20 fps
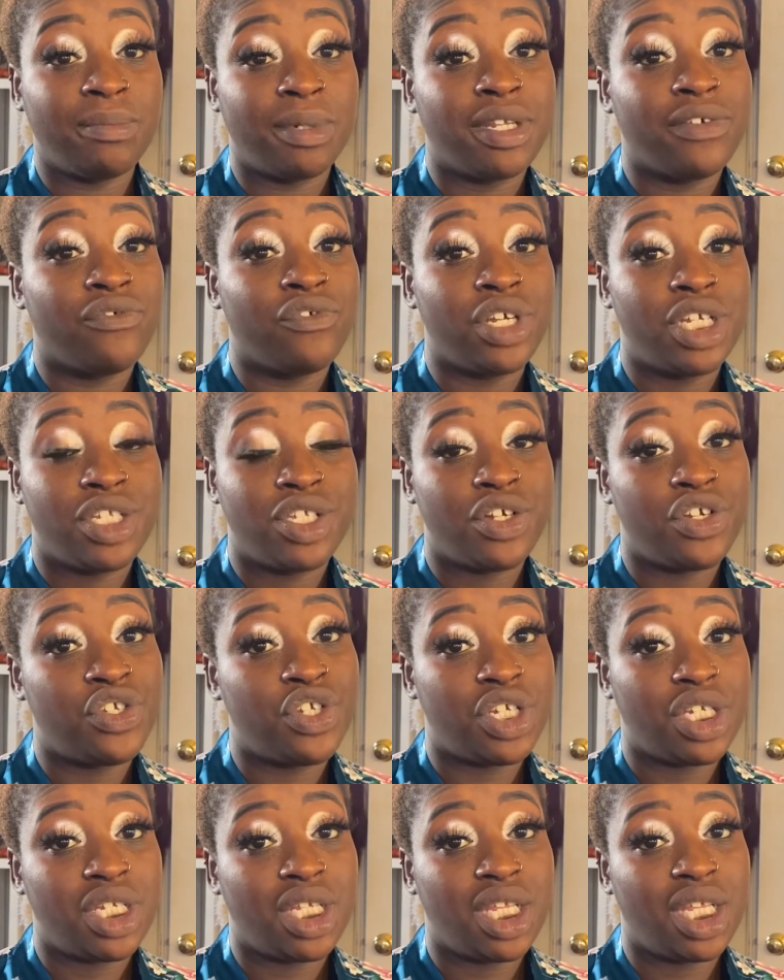of
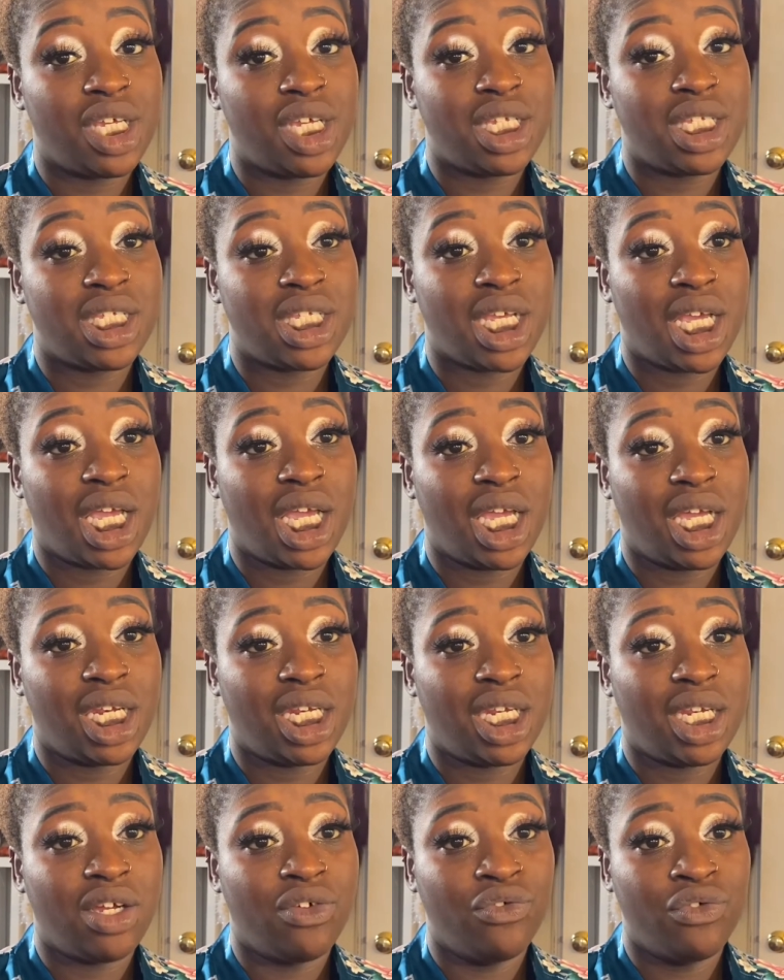research into this,
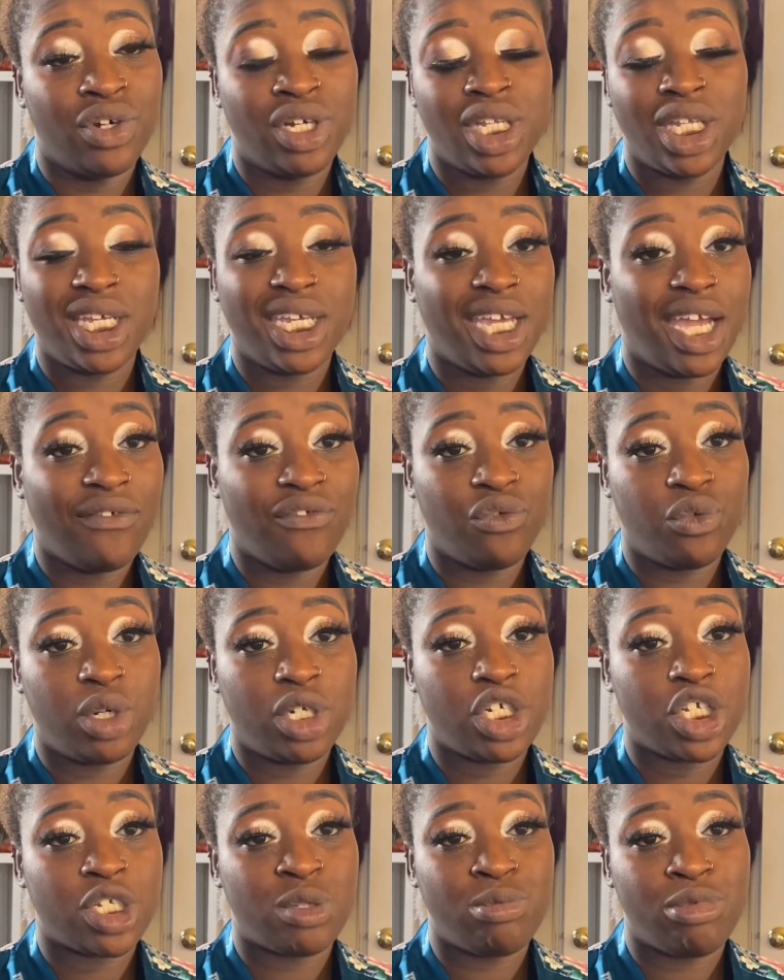and really
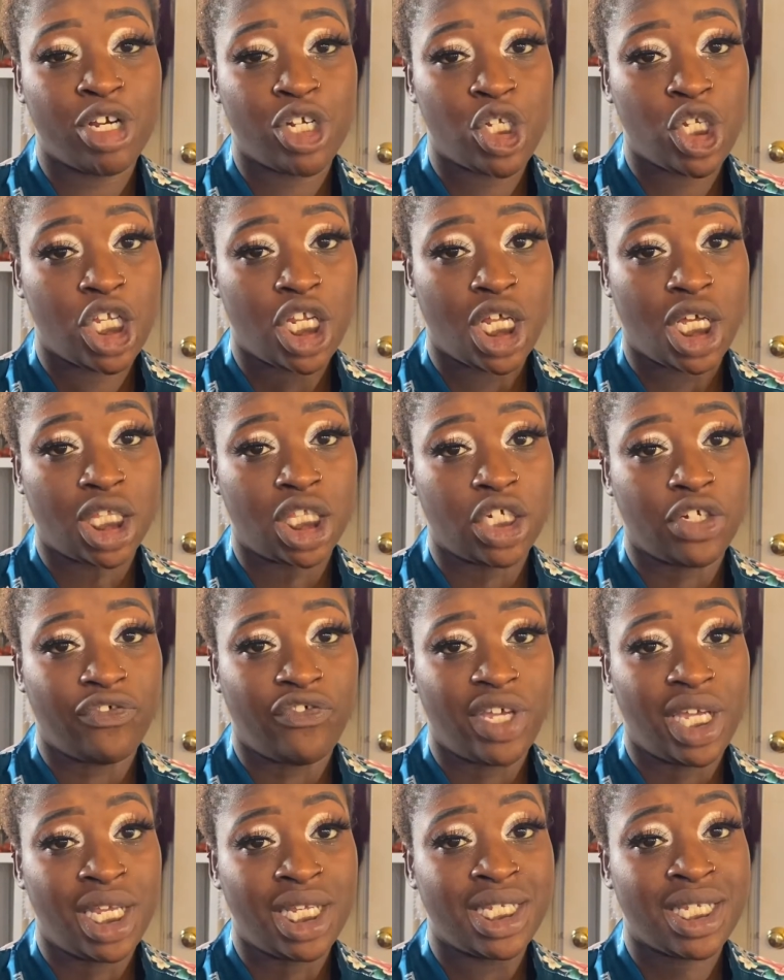everyone just brushes it on their
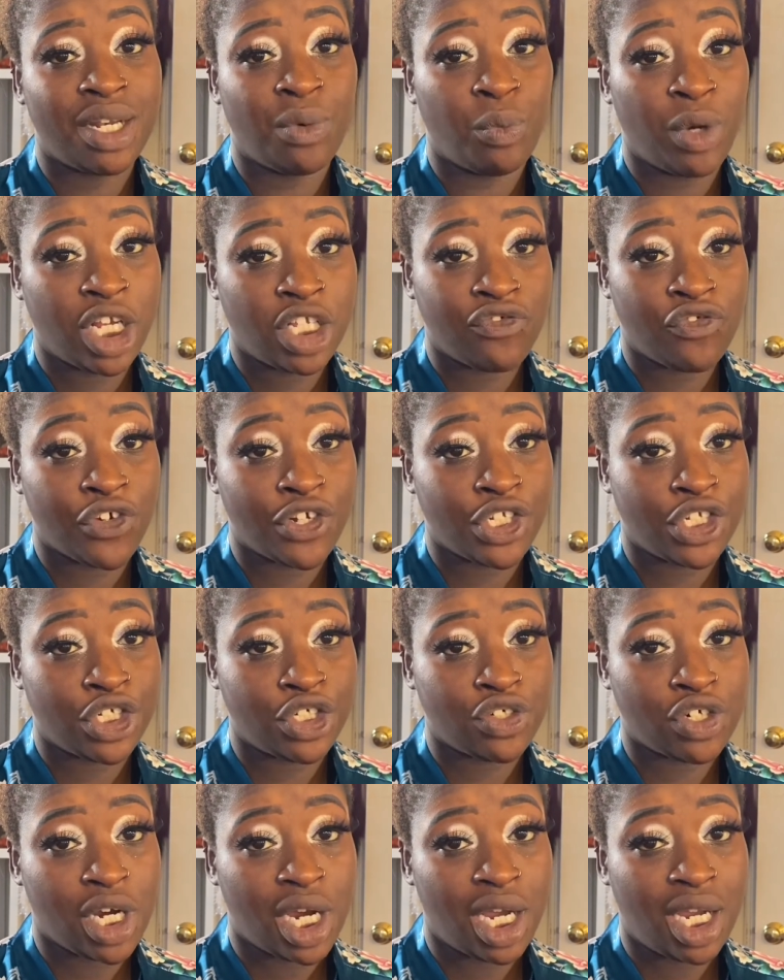face and waits for it to
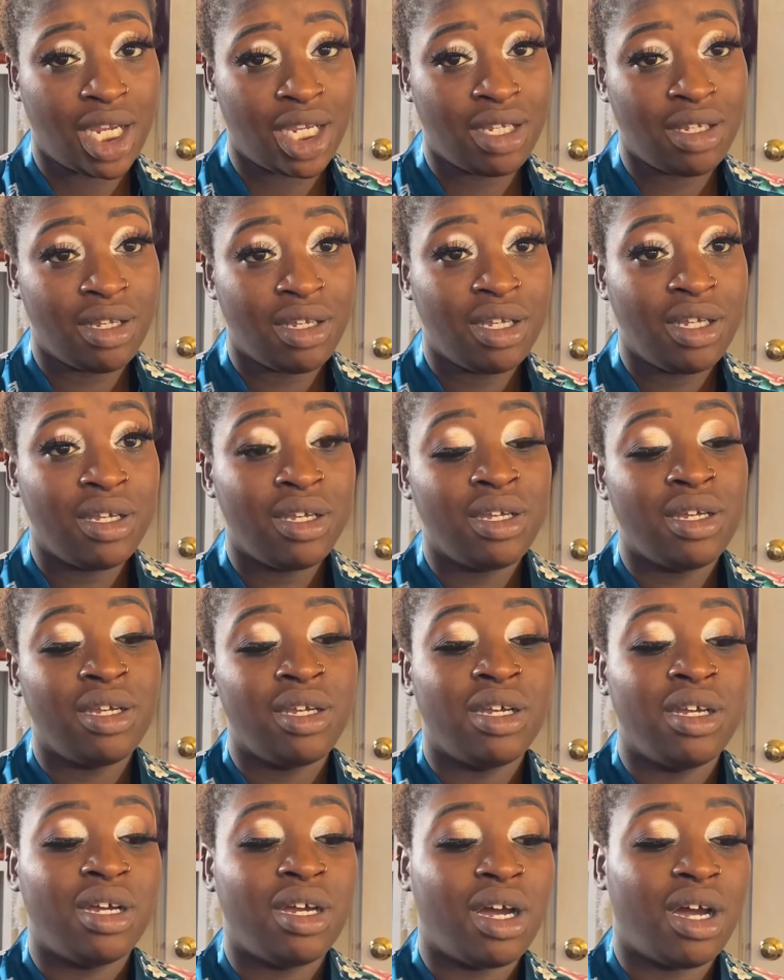dry.
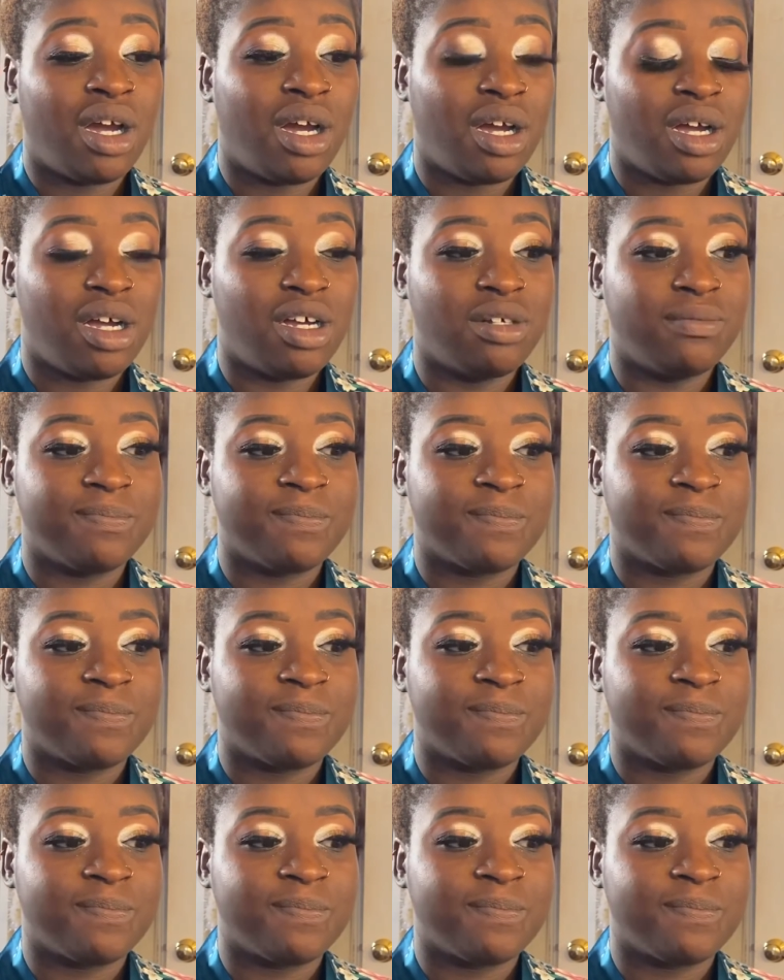I'm